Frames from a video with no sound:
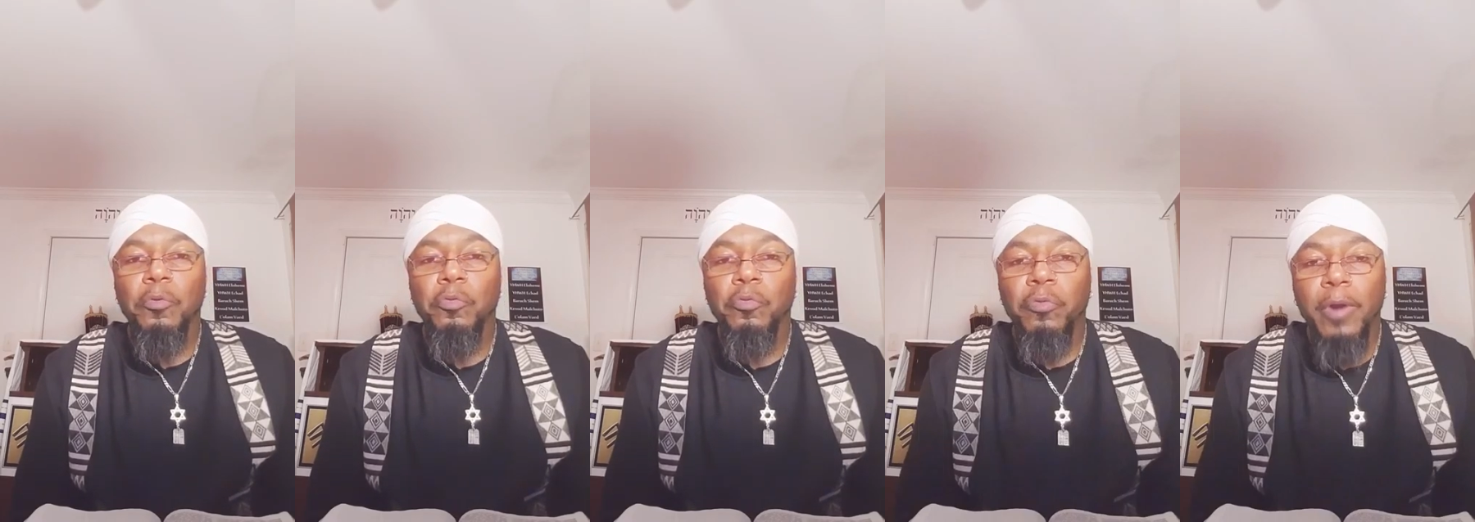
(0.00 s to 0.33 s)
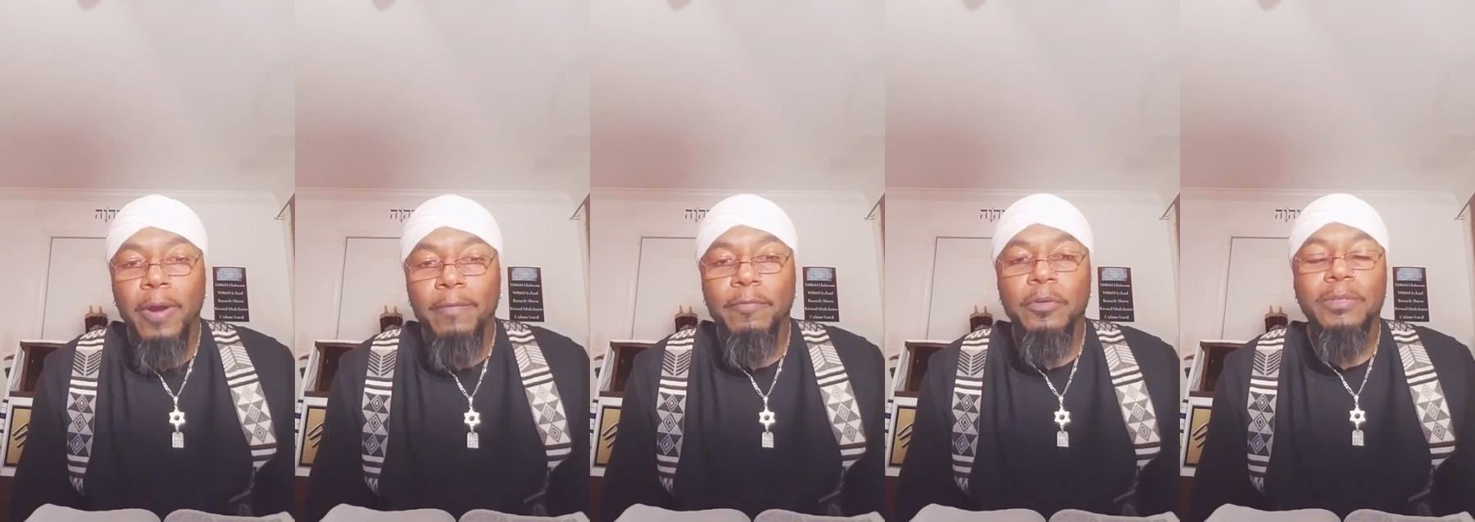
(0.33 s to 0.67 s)

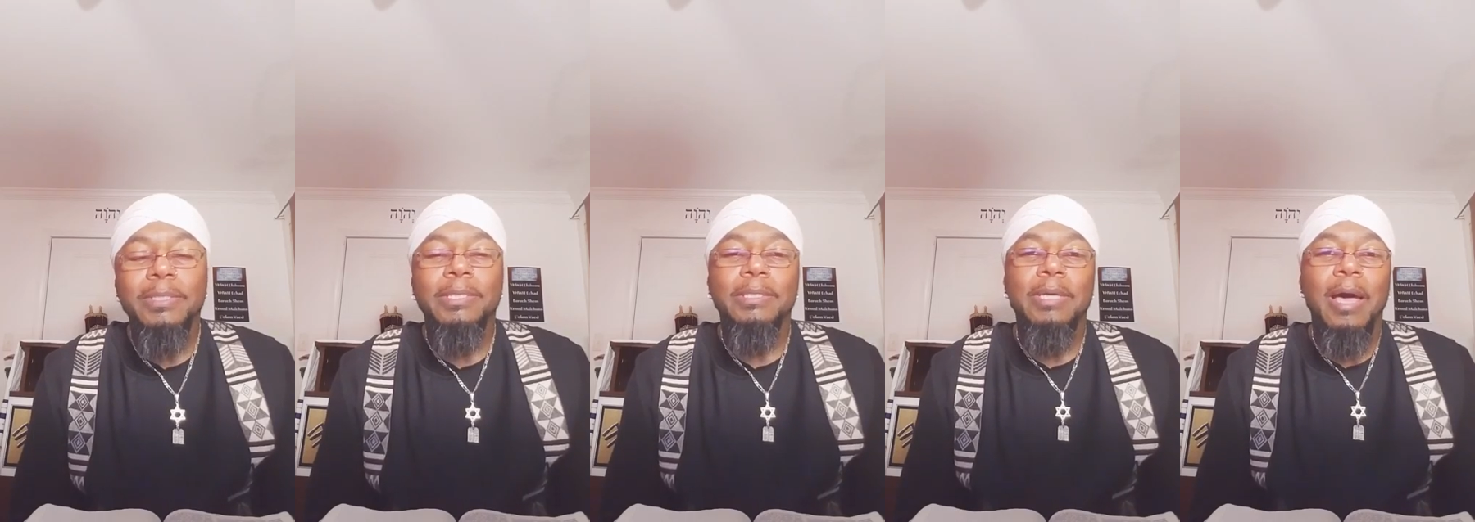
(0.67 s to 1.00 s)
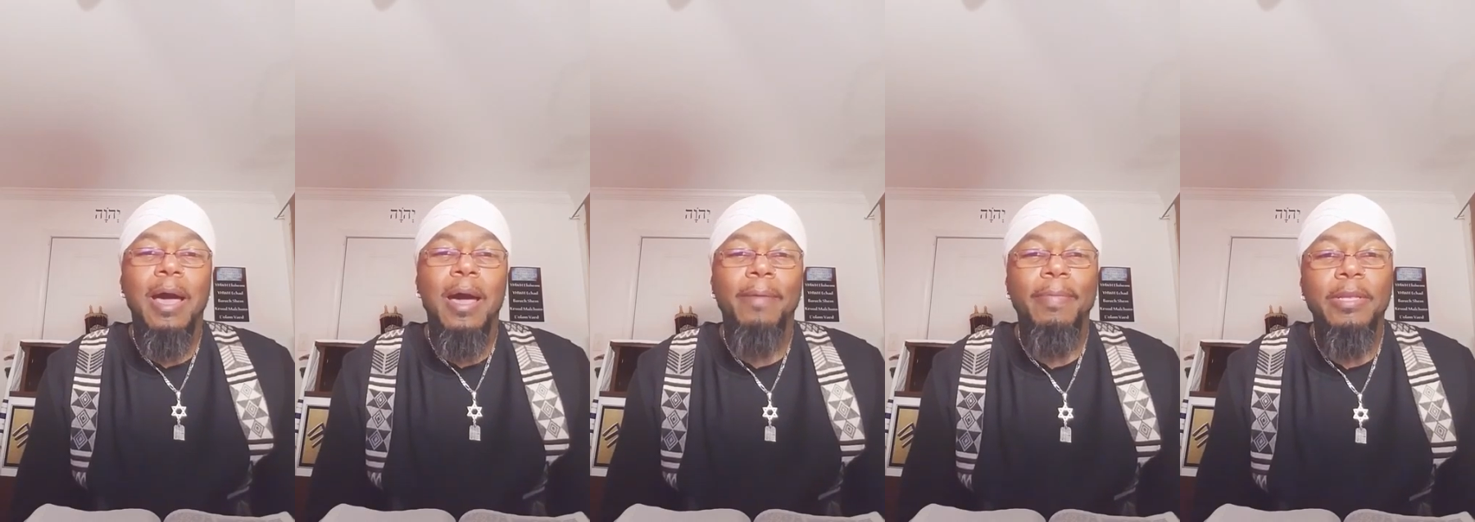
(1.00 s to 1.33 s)
reverence
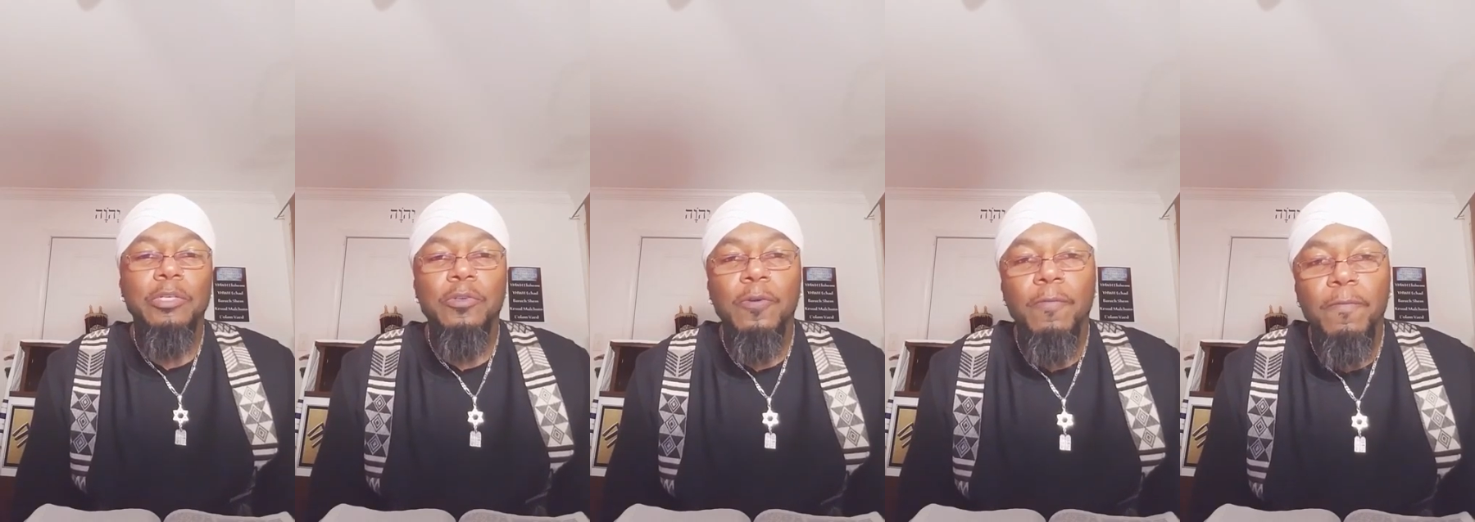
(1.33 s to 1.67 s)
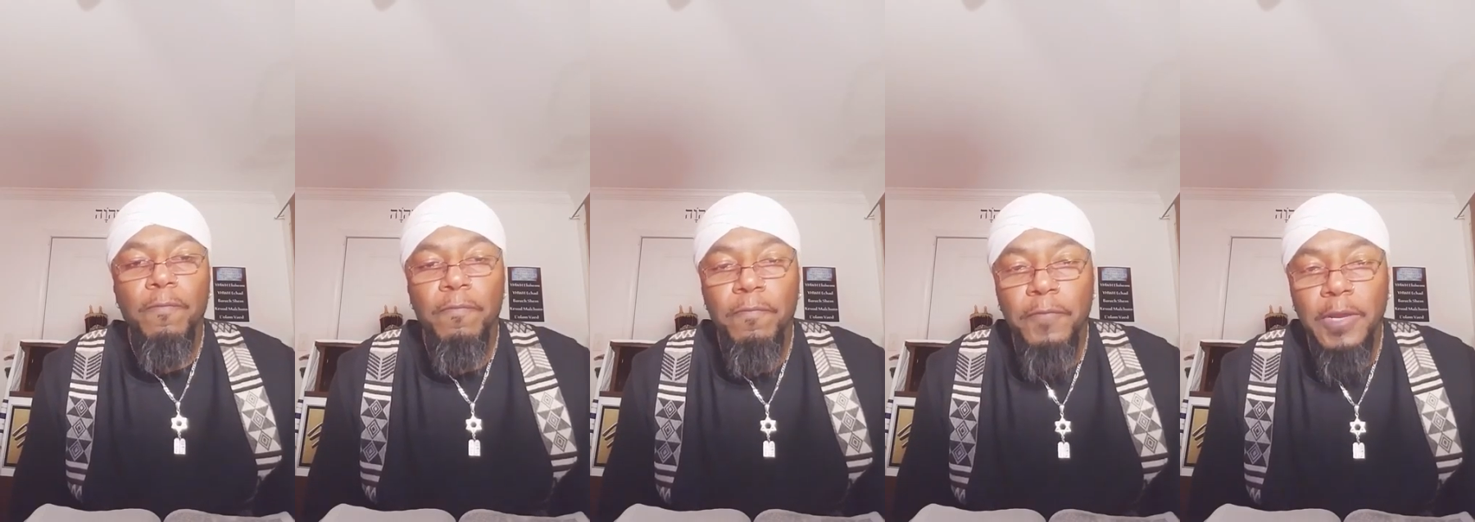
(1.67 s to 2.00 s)
God, that you
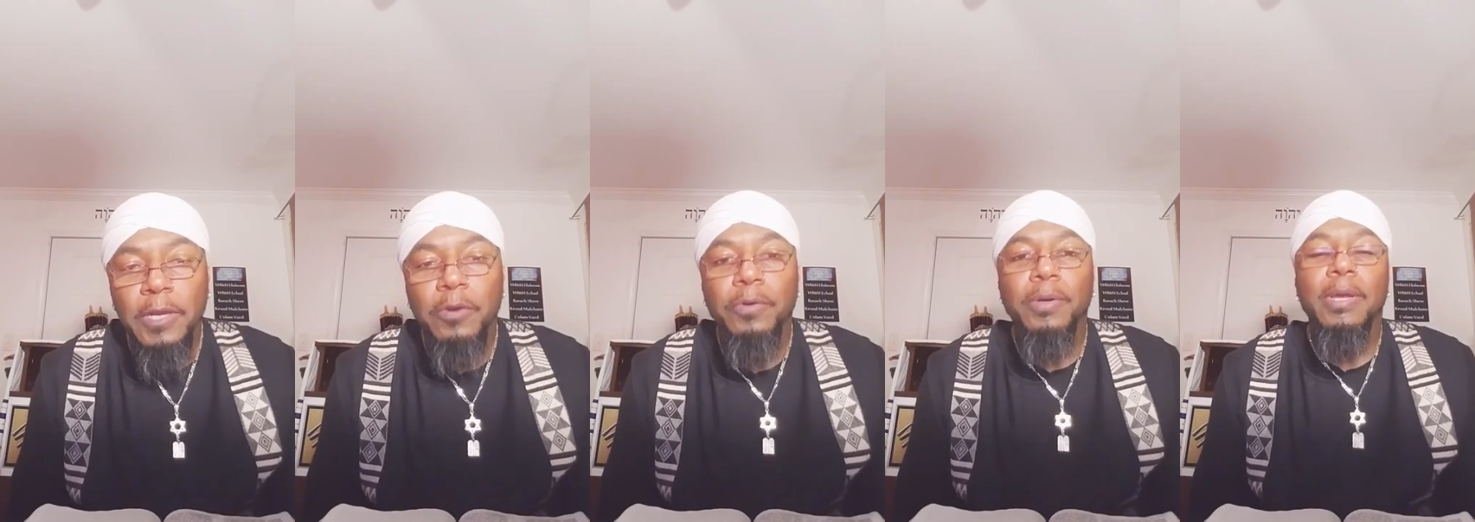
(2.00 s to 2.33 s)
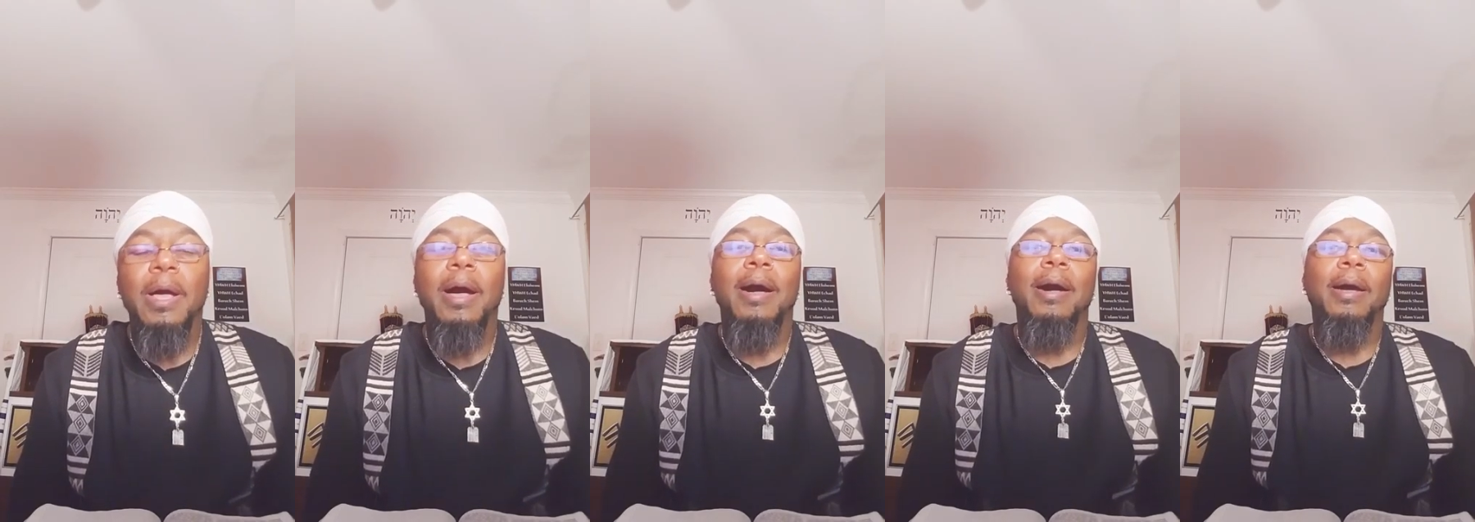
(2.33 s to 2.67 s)
fear
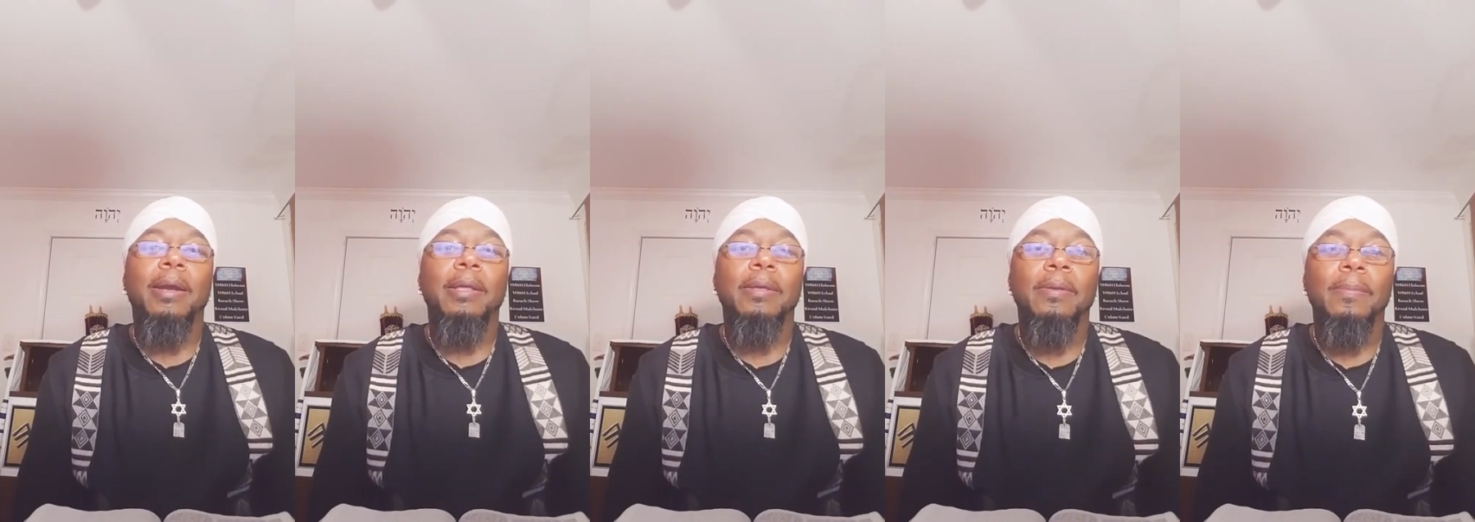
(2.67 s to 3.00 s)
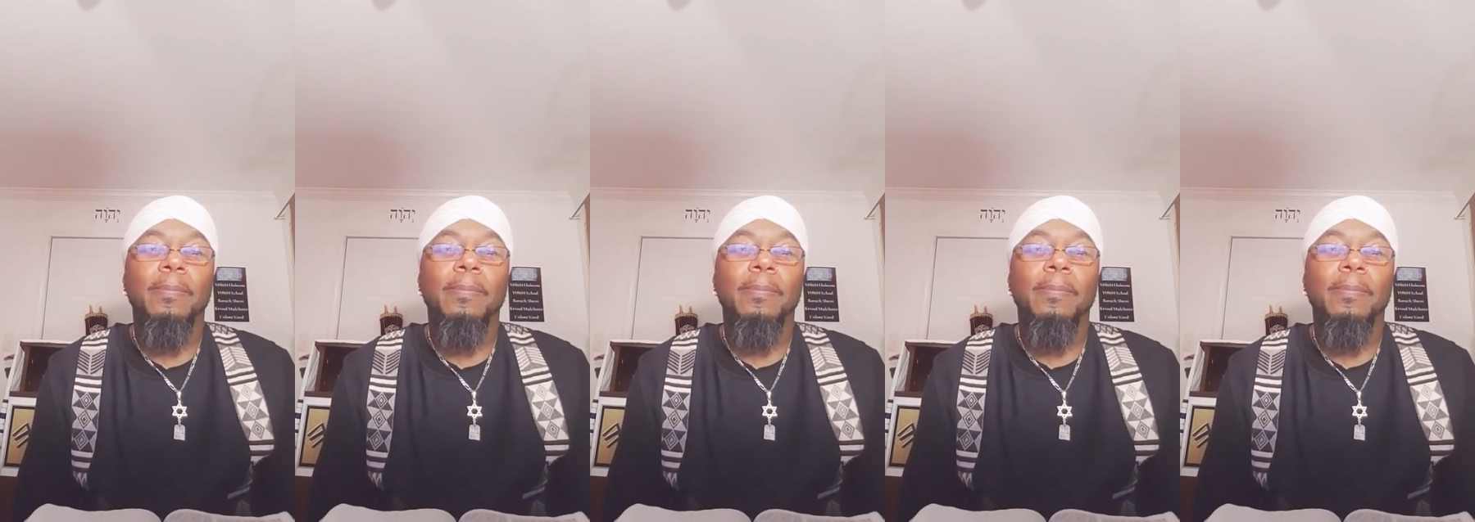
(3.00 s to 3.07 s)
God,